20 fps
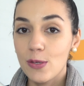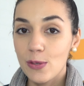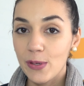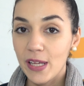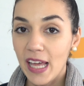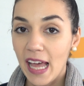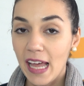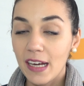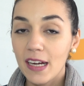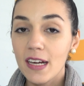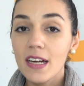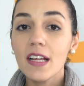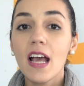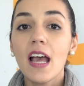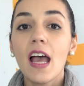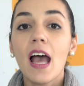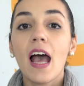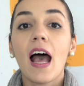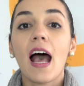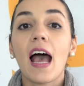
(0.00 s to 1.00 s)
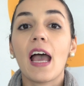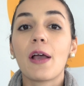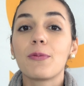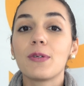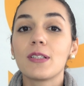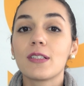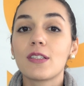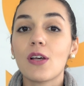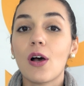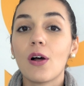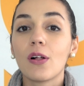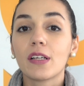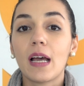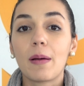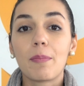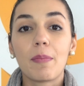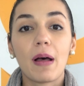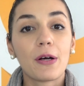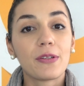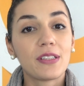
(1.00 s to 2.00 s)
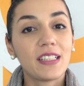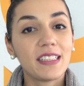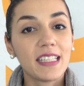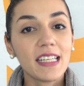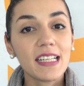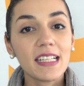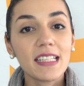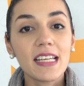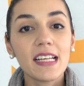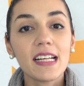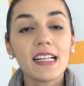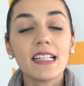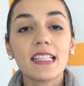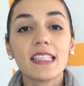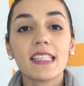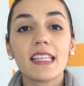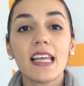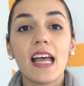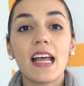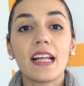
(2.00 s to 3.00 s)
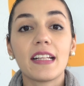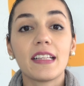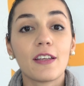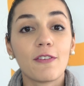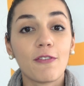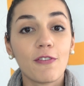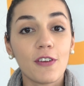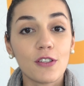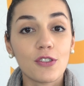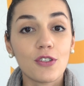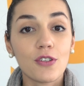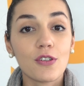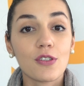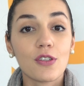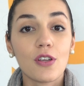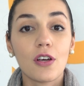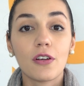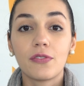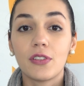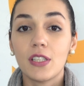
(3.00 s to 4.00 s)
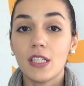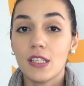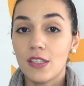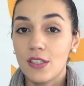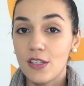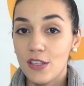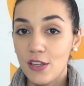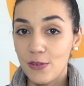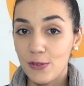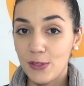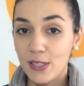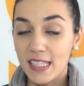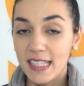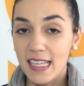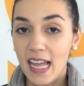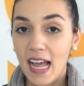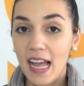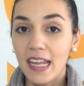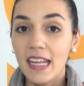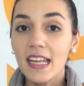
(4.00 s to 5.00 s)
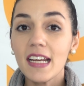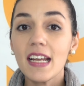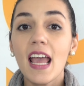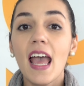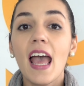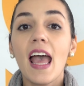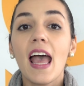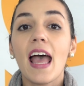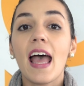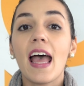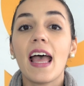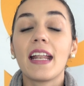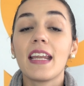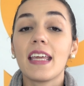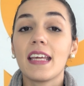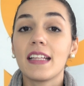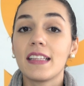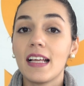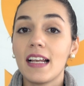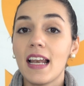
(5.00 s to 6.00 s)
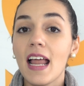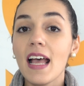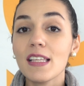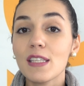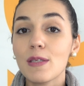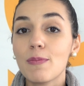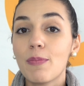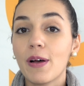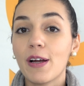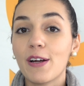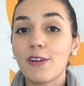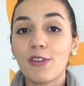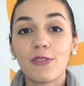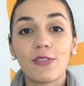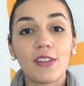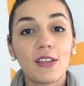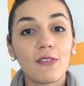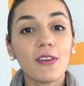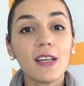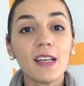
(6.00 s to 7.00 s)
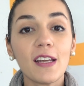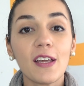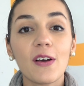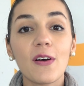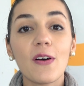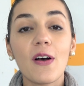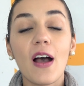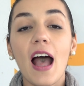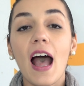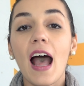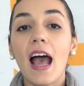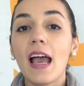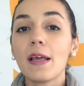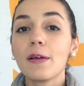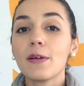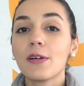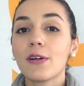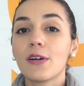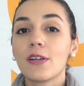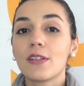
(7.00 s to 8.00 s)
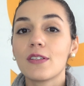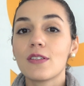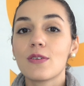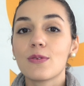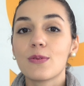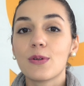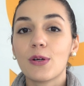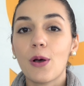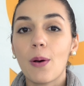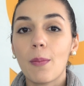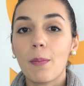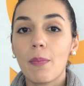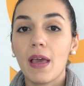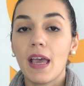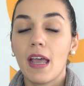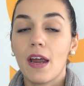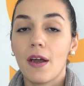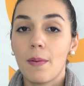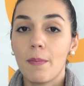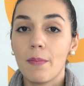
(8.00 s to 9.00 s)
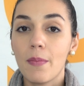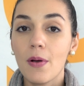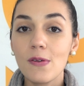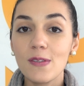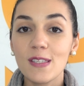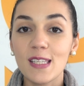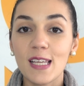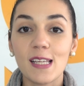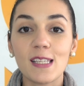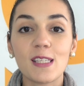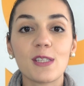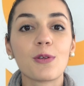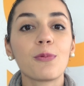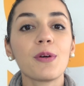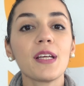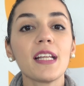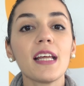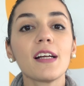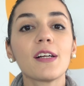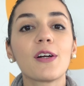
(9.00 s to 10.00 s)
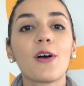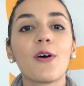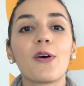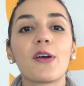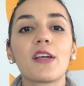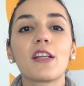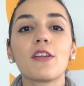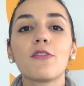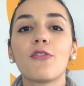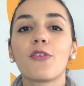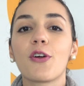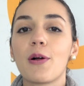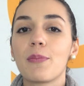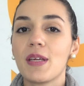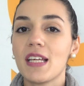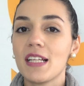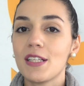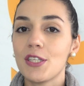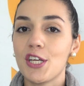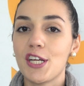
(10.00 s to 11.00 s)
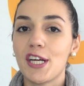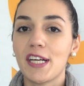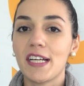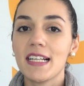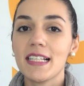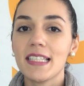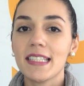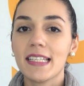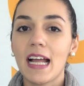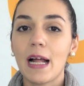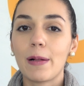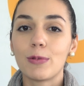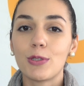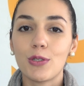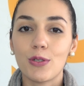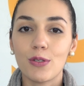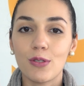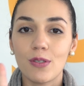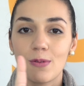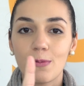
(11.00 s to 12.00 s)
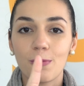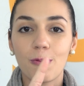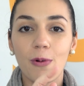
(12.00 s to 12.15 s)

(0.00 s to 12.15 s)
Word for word: together. I will talk about the details and the features of this new design. And in the last part of the video, I'm going to compare Moses with a coin from Eternal Sculptures